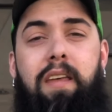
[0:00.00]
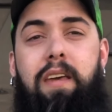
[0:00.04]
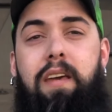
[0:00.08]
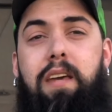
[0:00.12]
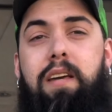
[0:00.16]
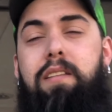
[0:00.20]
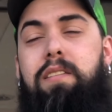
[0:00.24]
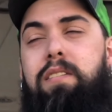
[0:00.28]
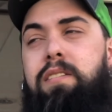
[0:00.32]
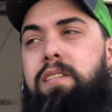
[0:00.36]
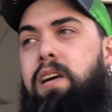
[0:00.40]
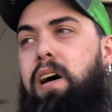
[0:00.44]

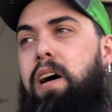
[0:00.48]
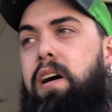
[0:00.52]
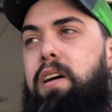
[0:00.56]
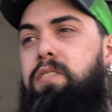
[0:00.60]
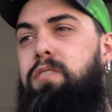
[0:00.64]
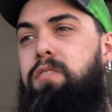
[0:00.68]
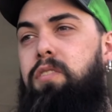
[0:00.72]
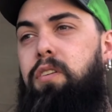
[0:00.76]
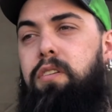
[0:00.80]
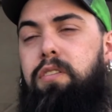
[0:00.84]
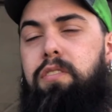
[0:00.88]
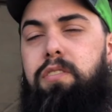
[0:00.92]
it's
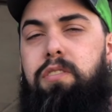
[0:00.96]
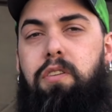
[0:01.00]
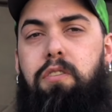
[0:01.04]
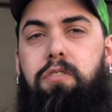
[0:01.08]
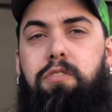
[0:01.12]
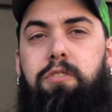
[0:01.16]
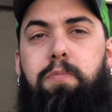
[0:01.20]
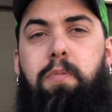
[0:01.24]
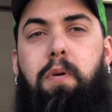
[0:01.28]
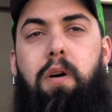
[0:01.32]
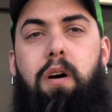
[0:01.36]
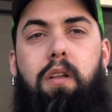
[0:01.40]
nice. They're going to start
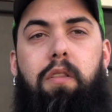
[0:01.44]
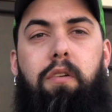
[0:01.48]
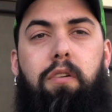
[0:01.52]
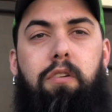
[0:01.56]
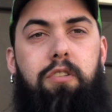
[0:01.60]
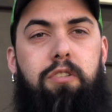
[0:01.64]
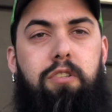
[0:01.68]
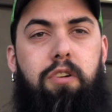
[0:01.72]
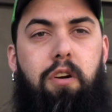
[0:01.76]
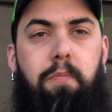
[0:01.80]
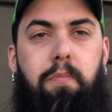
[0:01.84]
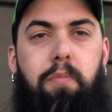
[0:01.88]
spawning. They're going
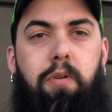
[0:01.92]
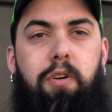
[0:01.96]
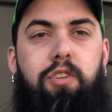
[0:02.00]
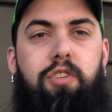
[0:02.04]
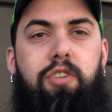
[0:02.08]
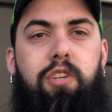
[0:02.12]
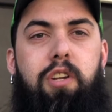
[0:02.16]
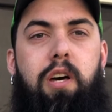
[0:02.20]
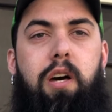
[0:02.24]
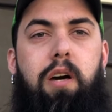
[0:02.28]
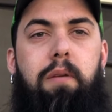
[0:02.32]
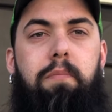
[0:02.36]
to start
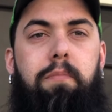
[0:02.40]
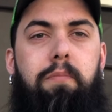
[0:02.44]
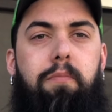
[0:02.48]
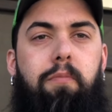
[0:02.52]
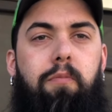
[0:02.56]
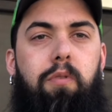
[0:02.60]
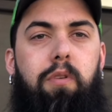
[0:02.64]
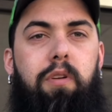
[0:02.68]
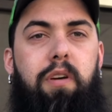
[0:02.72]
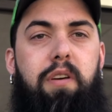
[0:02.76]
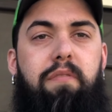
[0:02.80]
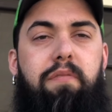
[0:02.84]
pushing up,
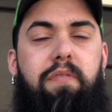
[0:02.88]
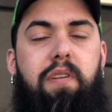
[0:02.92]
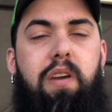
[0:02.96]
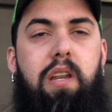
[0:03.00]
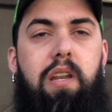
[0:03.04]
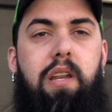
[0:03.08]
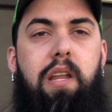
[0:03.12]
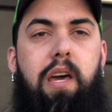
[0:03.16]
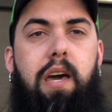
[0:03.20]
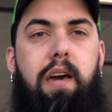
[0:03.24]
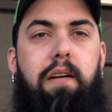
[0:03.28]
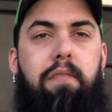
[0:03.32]
really
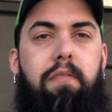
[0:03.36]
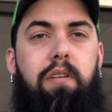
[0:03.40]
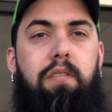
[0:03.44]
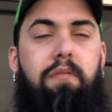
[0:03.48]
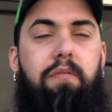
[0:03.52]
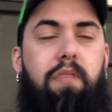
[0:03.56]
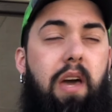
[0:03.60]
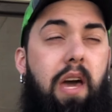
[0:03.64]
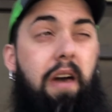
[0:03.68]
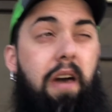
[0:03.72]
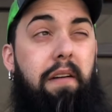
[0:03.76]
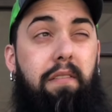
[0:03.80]
feeding heavy if
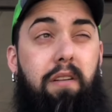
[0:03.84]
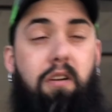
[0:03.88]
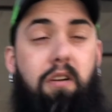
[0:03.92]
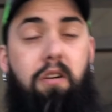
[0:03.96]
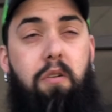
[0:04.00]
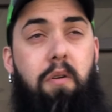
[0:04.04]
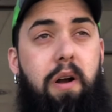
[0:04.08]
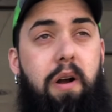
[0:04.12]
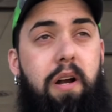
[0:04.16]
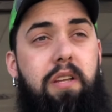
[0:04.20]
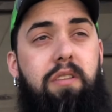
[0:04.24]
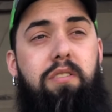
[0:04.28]
they haven't
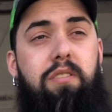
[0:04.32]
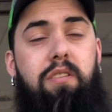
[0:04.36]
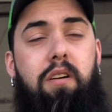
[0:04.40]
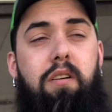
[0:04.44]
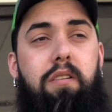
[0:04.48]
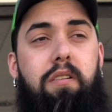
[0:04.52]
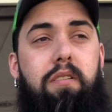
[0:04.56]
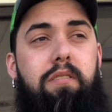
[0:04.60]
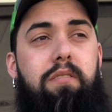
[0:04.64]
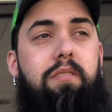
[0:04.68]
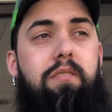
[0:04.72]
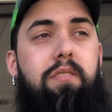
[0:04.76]
already
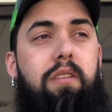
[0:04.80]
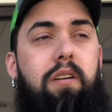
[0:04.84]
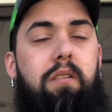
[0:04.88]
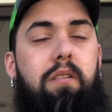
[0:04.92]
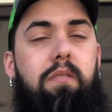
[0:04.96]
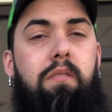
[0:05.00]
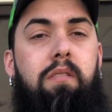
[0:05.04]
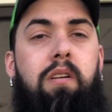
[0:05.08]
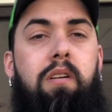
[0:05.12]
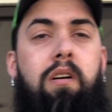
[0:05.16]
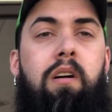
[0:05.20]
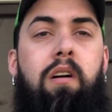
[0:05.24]
started.
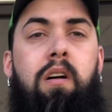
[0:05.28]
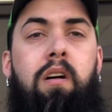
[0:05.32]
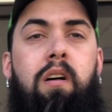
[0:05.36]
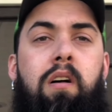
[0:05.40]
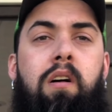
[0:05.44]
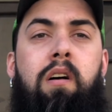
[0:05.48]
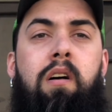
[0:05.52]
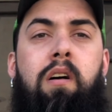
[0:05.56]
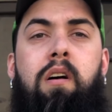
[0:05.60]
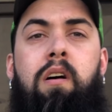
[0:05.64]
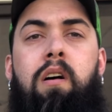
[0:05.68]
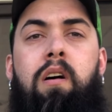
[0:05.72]
So
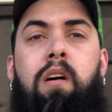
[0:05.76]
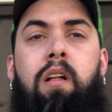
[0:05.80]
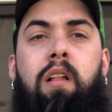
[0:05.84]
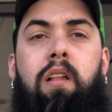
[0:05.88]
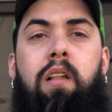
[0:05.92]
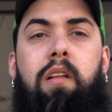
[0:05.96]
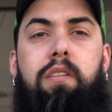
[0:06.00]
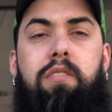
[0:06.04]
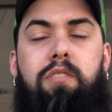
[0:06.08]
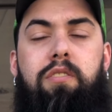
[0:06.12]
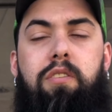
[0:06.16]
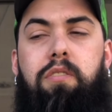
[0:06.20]

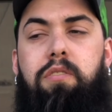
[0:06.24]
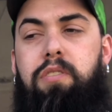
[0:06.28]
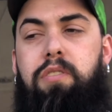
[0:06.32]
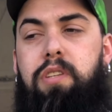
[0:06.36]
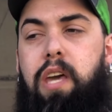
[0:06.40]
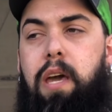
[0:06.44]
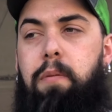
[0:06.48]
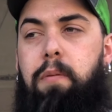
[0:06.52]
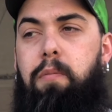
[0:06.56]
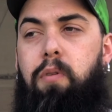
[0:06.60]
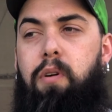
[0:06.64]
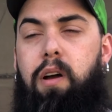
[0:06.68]
let's turn this
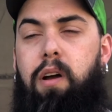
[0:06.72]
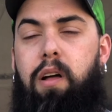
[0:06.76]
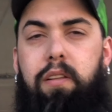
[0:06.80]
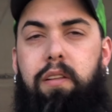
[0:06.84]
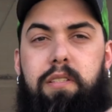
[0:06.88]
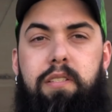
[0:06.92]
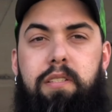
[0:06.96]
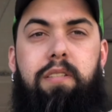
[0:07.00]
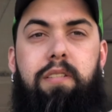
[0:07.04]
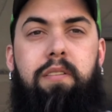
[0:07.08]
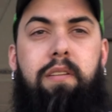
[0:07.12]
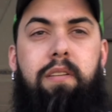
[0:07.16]
camera around.
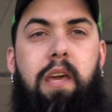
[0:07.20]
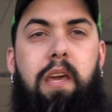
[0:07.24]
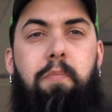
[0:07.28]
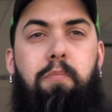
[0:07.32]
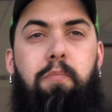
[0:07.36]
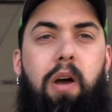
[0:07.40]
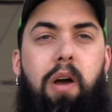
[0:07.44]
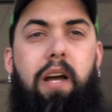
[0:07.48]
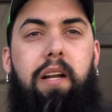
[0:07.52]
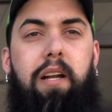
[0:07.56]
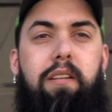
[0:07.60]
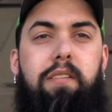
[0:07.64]
Let's keep
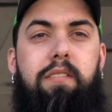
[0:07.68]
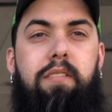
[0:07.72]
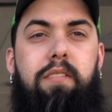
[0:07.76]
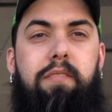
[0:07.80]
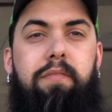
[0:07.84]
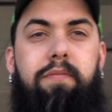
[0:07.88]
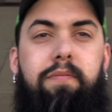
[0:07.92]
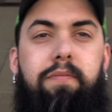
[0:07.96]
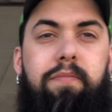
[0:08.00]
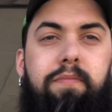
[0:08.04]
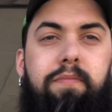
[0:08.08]
practicing.